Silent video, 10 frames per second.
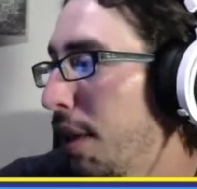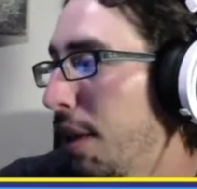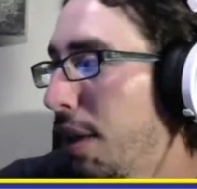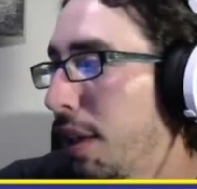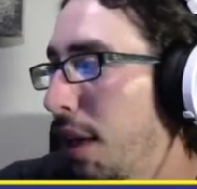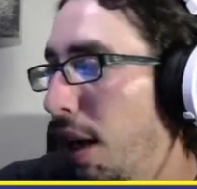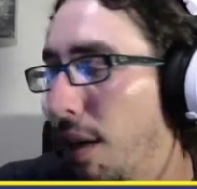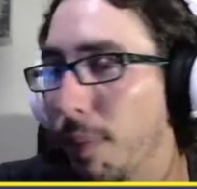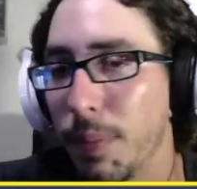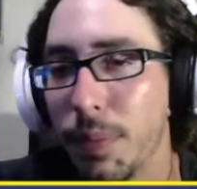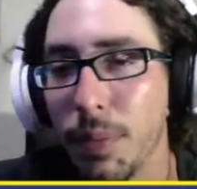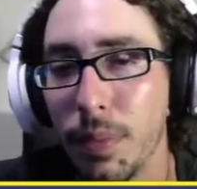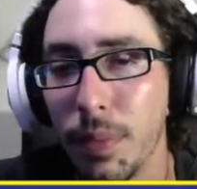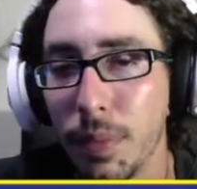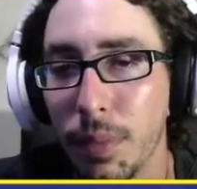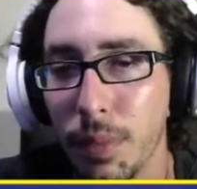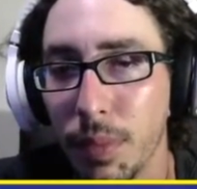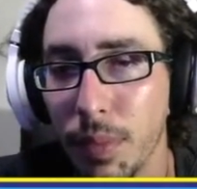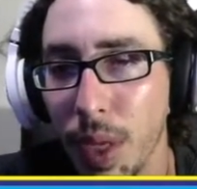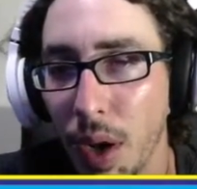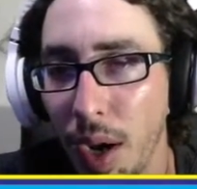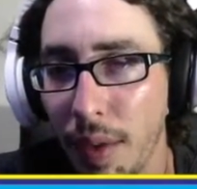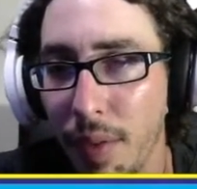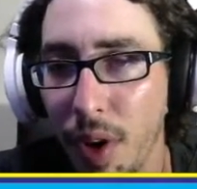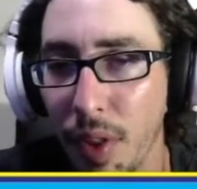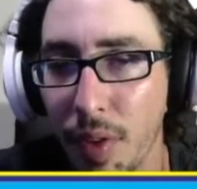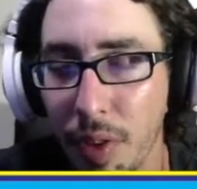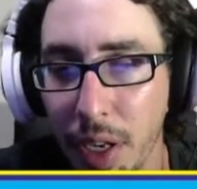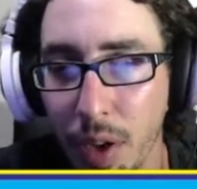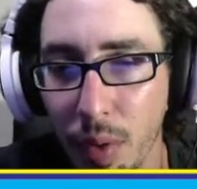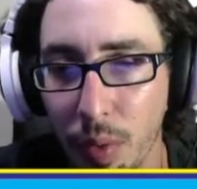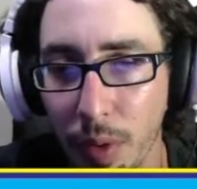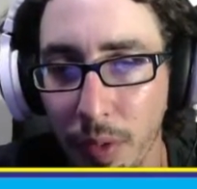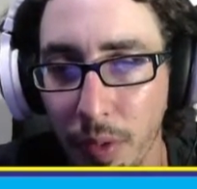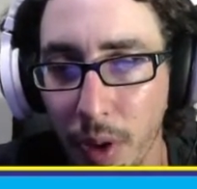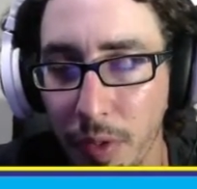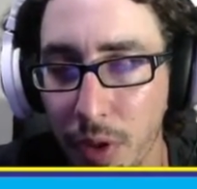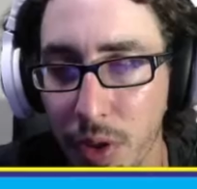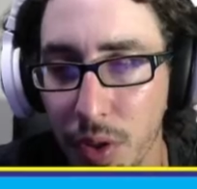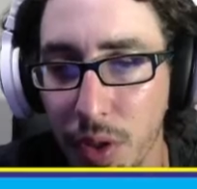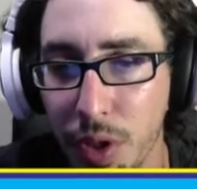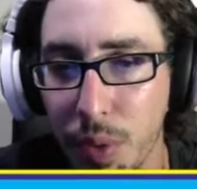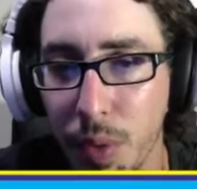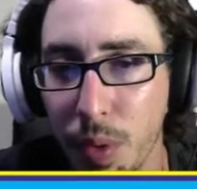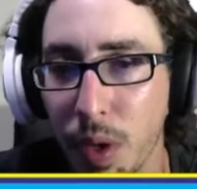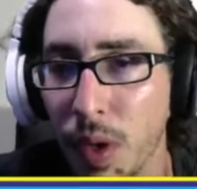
I have another video, a first look to do,